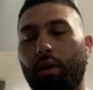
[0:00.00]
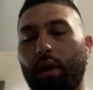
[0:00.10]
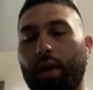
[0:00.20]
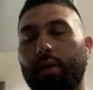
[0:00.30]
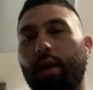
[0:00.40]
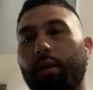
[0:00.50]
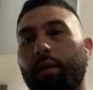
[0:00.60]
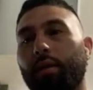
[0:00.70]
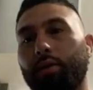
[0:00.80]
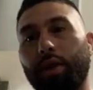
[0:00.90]
guys like,
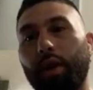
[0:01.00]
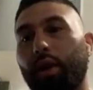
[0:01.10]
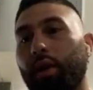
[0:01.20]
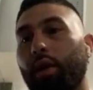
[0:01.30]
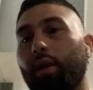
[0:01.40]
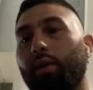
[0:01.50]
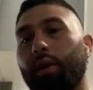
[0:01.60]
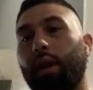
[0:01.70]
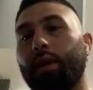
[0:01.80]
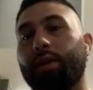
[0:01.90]
Jericho
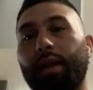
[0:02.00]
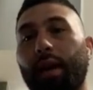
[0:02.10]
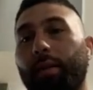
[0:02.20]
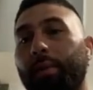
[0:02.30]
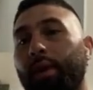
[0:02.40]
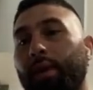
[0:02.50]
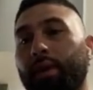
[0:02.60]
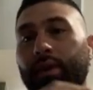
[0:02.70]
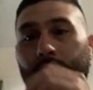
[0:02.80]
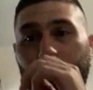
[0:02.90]
and Simon
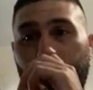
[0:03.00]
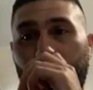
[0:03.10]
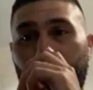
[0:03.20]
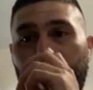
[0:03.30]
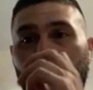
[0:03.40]
and things like that,